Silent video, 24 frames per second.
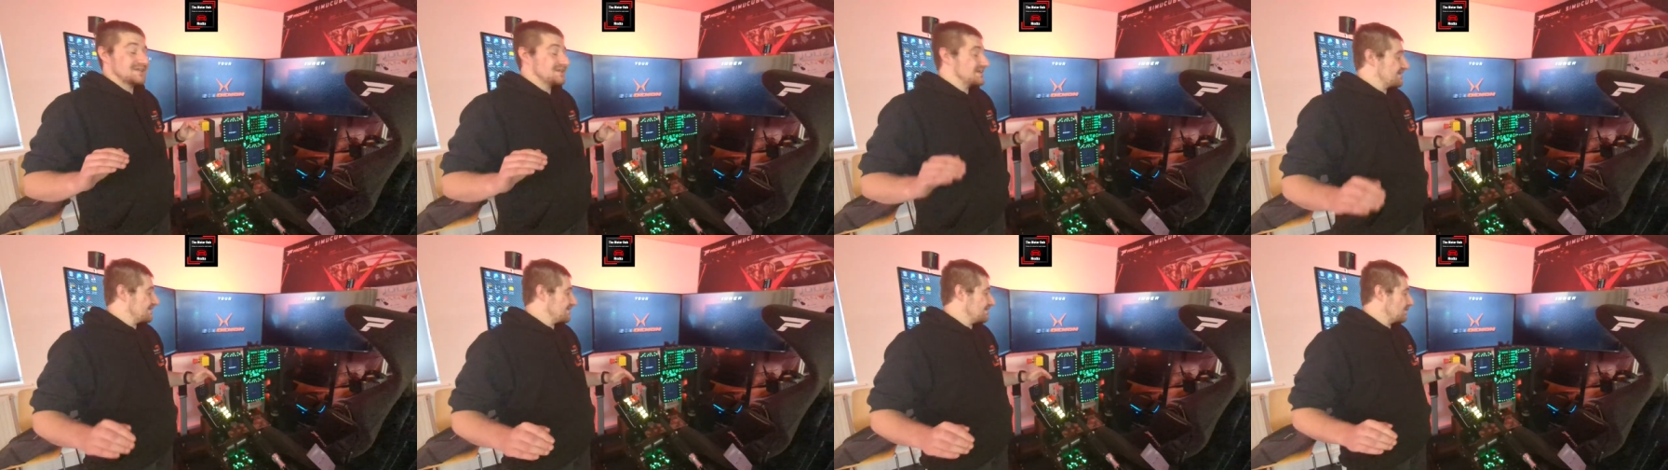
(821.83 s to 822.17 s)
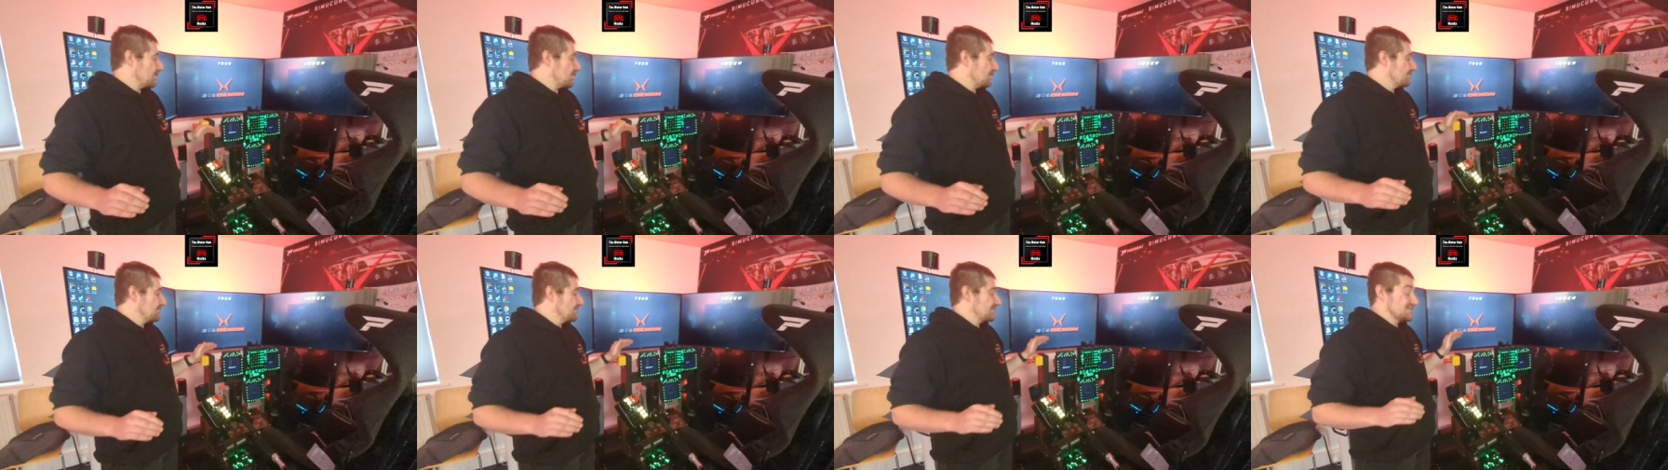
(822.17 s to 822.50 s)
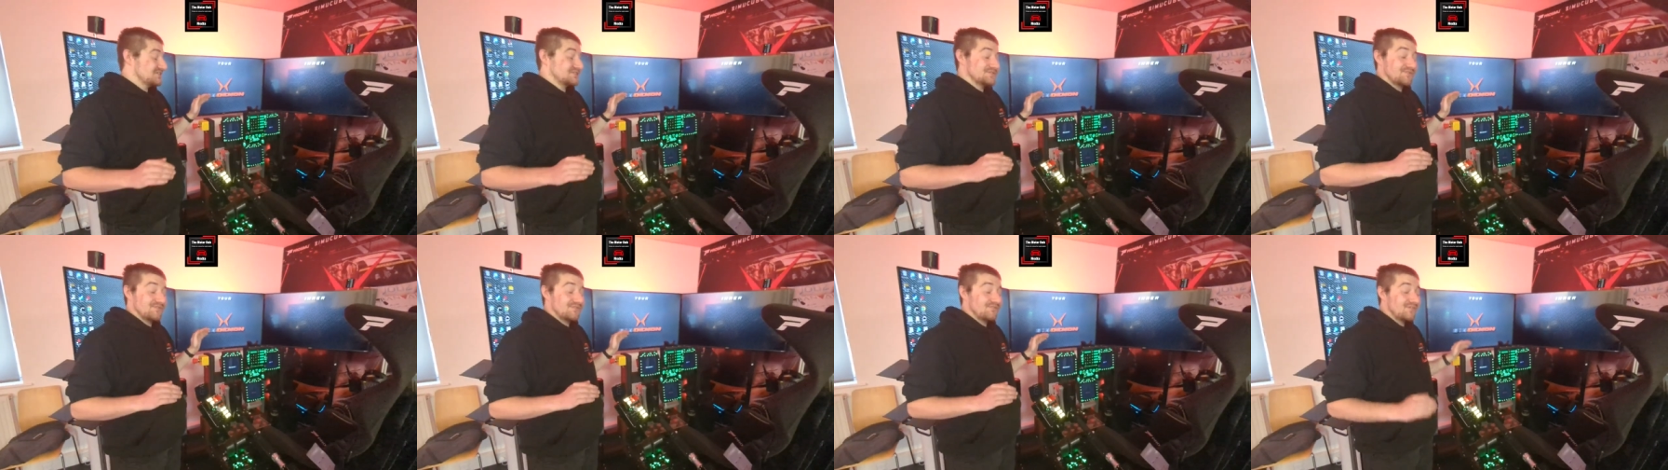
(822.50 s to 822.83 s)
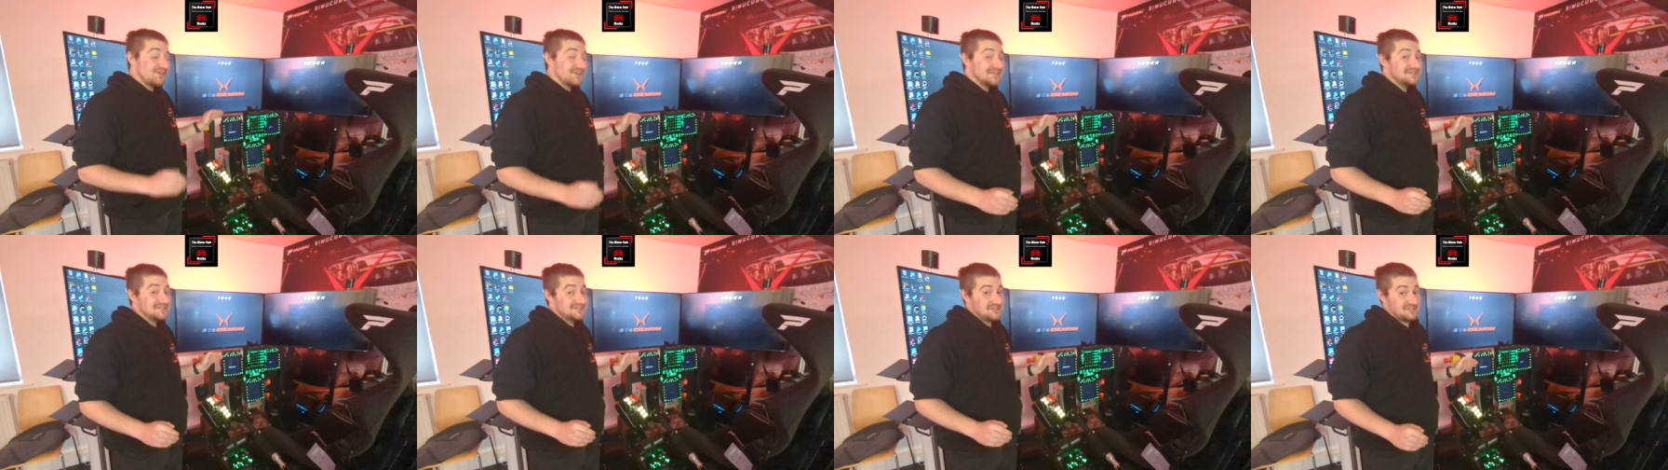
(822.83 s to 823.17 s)
here on this
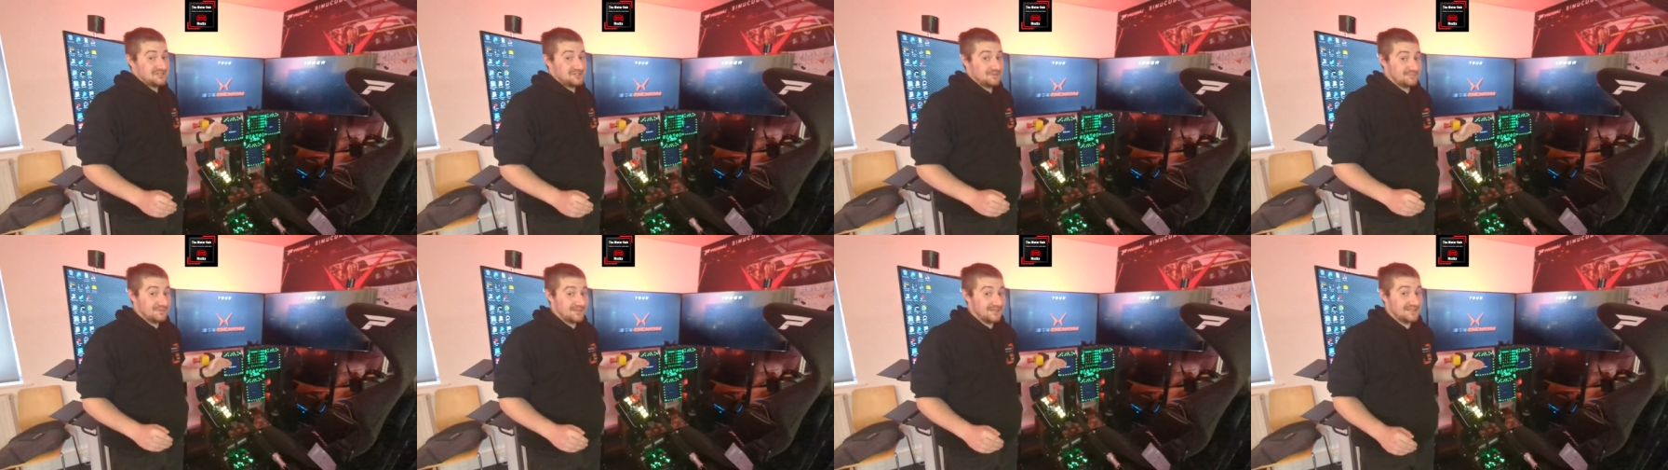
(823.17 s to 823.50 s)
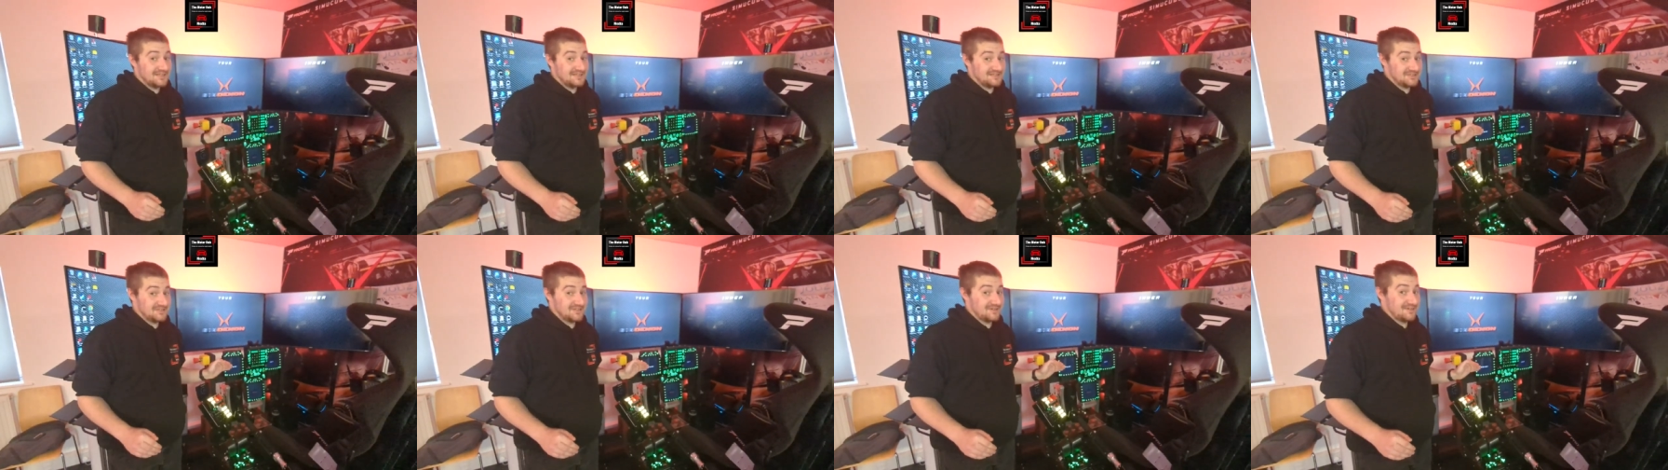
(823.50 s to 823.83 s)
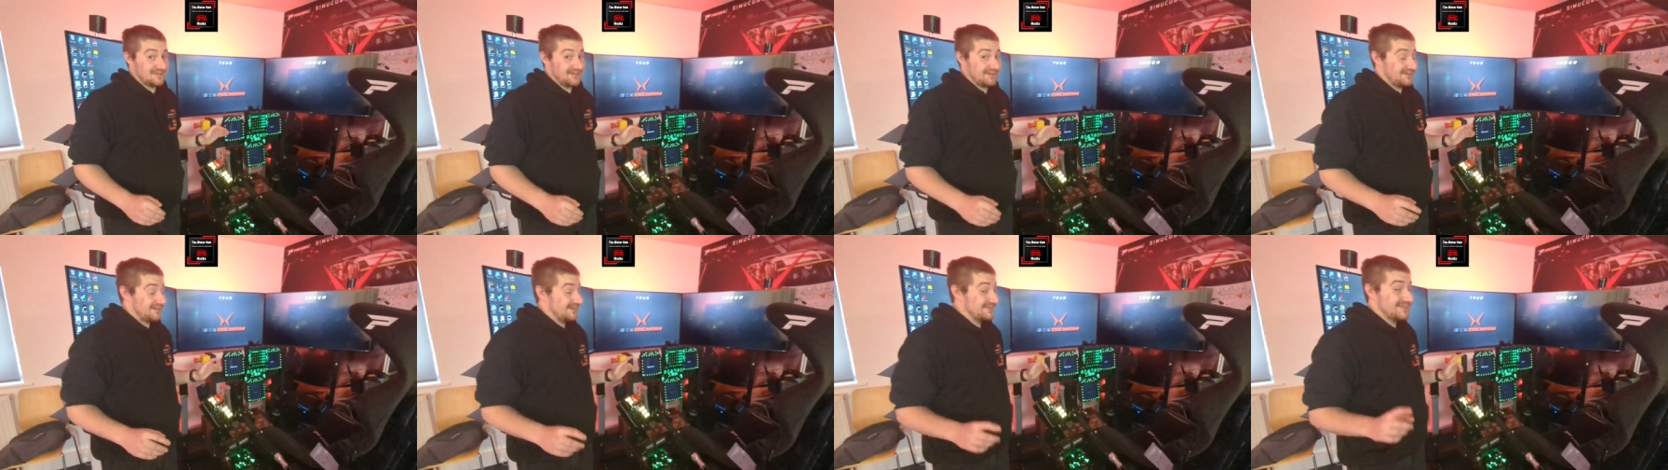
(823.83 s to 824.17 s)
flight simulator,